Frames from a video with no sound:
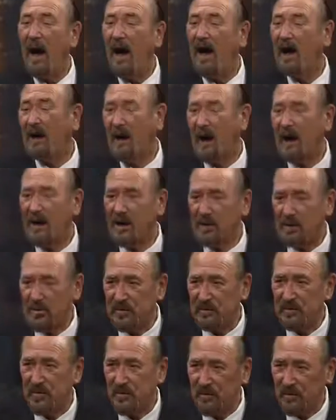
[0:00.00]
I guess
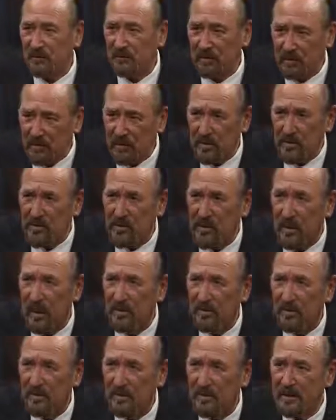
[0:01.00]
you've heard of Lou and
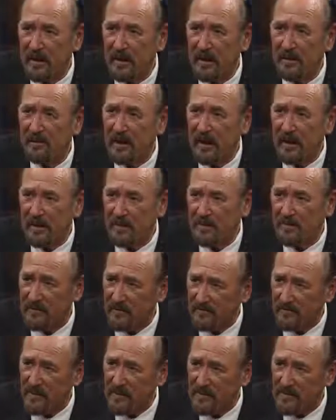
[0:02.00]
Simon back in the
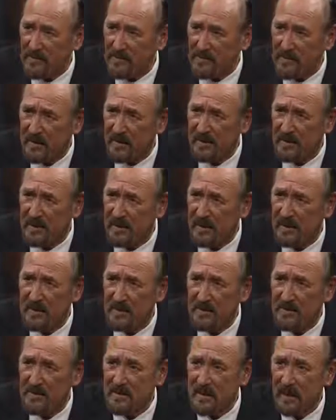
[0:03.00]
50s and
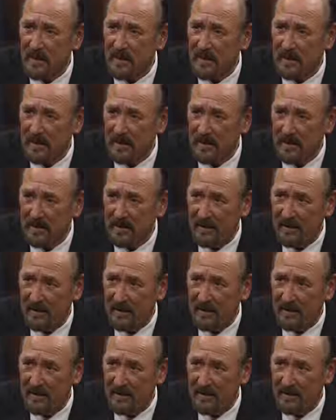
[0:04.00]
60s.
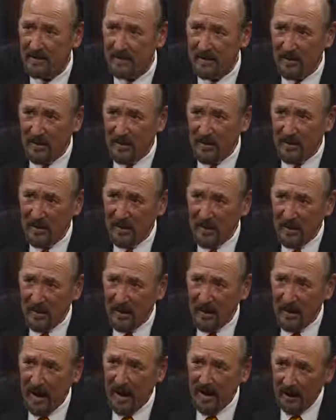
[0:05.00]
No?
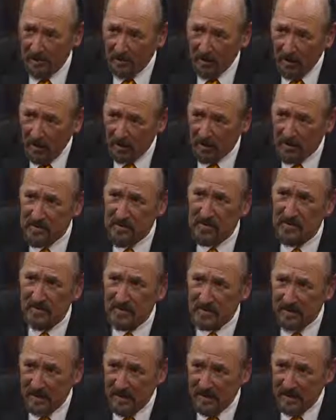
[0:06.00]
Howard
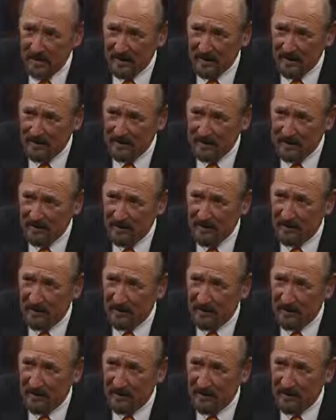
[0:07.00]
Morrison and Jerry